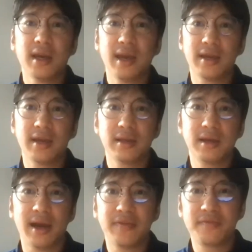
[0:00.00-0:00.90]
And
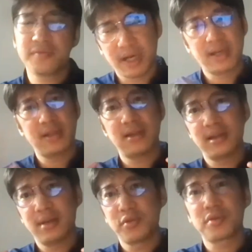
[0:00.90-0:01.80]
I've bucketed
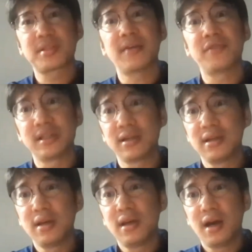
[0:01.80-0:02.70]
them into 7.
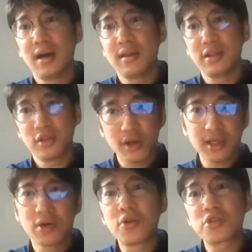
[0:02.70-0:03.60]
The
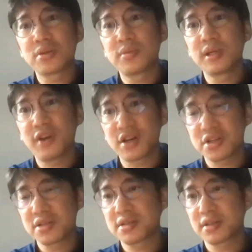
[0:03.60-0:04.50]
non-negotiable
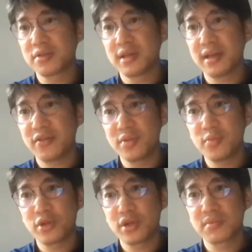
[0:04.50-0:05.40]
functional skill that every
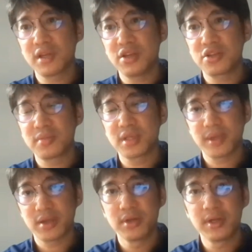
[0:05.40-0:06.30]
product manager must
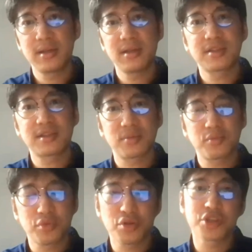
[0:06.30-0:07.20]
be good at is at
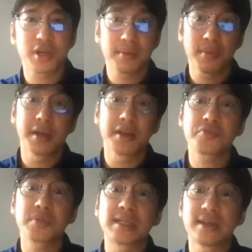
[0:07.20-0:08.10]
project
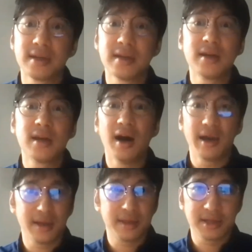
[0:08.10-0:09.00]
management.
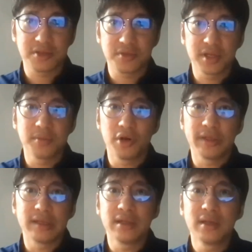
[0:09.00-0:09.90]
I think that's really
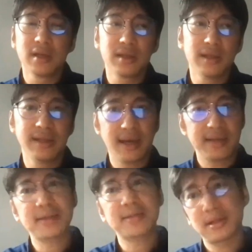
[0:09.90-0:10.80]
important. Then there are
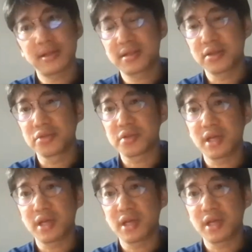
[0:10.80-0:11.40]
6 other skills.